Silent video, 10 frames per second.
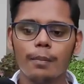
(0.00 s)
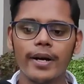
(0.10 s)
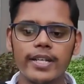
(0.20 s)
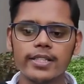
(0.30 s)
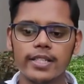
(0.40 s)

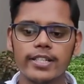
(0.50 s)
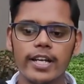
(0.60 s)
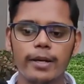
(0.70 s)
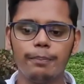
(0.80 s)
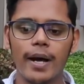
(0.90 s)
British
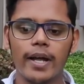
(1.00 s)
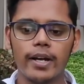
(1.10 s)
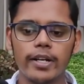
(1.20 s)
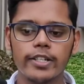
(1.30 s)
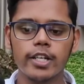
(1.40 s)
Indian
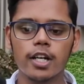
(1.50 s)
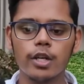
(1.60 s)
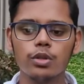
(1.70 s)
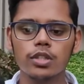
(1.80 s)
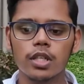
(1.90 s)
Empire. It
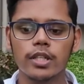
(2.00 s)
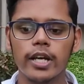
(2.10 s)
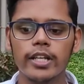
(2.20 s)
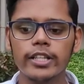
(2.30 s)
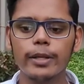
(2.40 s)
includes
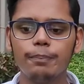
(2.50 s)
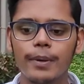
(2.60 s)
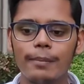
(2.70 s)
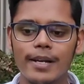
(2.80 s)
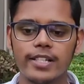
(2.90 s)
the Hindi
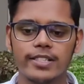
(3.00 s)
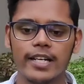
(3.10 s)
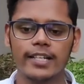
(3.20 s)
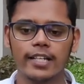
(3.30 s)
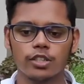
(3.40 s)
privileged
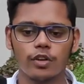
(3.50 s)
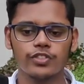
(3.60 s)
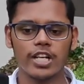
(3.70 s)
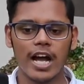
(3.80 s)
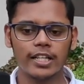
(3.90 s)
centers
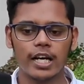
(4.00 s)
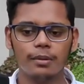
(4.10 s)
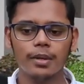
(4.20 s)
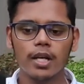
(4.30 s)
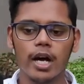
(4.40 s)
of
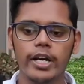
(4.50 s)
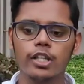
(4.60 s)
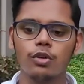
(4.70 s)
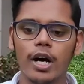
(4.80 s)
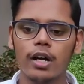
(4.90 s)
Chardham,
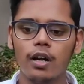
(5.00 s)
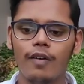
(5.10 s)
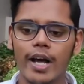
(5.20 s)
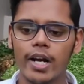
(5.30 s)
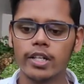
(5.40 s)
Haridwar,
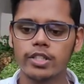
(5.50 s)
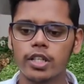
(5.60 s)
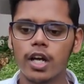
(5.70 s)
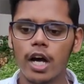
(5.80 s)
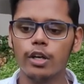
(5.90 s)

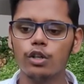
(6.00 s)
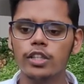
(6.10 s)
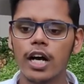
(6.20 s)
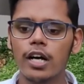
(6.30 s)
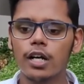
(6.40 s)
Varanasi,
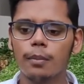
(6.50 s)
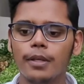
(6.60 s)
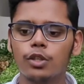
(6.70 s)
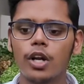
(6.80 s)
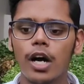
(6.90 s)
Ayodhya,
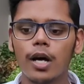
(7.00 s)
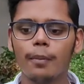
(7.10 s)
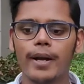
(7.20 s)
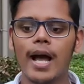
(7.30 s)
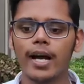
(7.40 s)
Mathura,
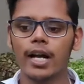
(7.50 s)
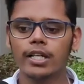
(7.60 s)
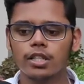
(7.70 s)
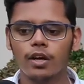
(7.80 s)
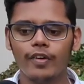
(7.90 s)

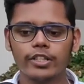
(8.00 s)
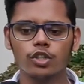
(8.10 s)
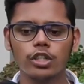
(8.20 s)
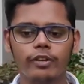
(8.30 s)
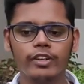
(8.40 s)
Prayagraj,
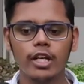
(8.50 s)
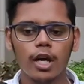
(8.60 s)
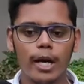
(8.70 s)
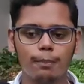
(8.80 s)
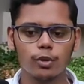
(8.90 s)
Vaishno Devi
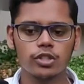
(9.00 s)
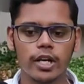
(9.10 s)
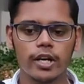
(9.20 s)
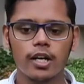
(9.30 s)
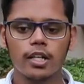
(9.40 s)
and
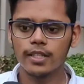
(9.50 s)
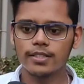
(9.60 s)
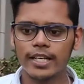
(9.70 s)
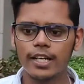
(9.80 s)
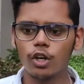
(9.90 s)
Pushkar. The
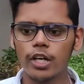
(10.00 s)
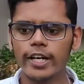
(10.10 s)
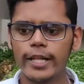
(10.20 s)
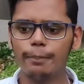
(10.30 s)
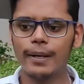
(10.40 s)
Sikh
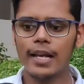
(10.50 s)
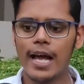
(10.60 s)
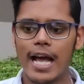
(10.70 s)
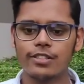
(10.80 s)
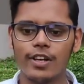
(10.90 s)
Golden Temple
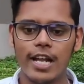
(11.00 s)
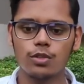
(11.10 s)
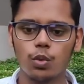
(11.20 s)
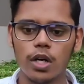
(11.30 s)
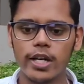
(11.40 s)
as well
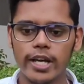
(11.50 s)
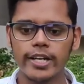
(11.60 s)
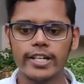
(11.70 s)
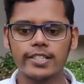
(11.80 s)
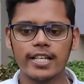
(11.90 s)
as World
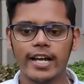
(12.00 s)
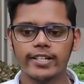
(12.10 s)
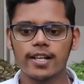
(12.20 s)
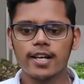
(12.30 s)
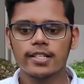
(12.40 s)
Heritage
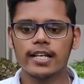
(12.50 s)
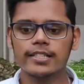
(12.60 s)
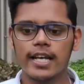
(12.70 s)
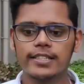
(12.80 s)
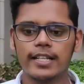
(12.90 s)
Sites
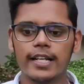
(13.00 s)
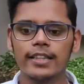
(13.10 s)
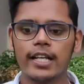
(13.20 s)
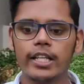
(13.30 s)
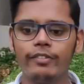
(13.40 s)
such as the
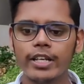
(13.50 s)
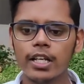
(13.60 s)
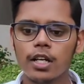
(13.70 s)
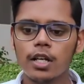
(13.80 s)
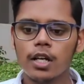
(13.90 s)
Nanda Devi
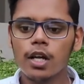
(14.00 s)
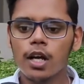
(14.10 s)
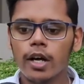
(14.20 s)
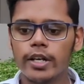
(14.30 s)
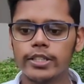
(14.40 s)

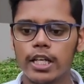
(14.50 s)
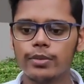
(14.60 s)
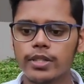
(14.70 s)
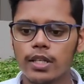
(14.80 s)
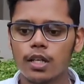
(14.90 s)

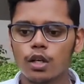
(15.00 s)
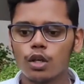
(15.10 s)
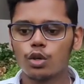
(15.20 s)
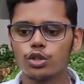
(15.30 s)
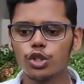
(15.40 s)
Reserves,
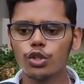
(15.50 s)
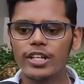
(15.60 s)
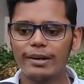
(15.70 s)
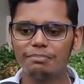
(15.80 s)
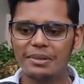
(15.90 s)
Khujru
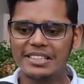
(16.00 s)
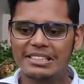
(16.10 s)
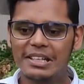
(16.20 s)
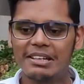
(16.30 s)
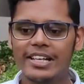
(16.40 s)

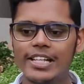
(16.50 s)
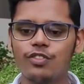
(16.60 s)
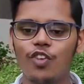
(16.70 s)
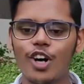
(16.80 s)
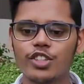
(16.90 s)
Temples, Hill
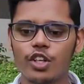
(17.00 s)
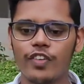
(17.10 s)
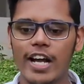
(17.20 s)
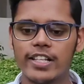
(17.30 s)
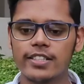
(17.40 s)
Forts of
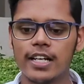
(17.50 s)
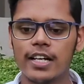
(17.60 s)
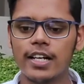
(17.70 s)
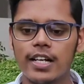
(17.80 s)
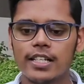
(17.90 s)

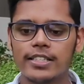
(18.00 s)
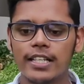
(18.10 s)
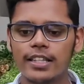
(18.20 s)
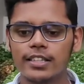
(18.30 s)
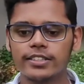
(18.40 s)
Rajasthan,
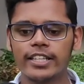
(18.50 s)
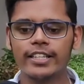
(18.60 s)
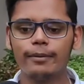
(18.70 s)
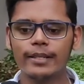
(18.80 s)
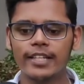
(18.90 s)

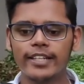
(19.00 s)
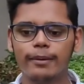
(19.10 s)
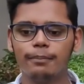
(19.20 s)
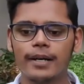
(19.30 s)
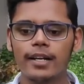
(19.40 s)
Jantar Mantar
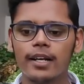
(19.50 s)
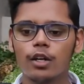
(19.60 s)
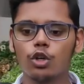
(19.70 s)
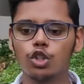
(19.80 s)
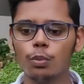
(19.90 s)
Temple,
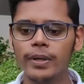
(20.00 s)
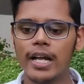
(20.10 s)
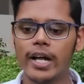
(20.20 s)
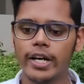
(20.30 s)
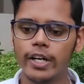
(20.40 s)
Qutub
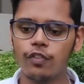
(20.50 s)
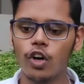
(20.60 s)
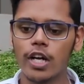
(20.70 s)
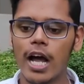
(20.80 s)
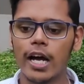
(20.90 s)
Minar, Red
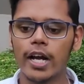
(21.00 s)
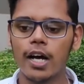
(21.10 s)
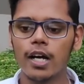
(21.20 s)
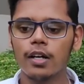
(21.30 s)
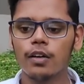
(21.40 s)
Fort,
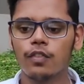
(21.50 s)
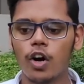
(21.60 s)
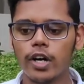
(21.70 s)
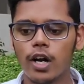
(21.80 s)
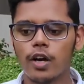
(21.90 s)
Agra
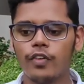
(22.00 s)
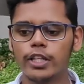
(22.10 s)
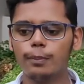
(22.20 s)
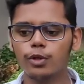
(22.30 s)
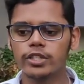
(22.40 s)
Fort, Fatehpur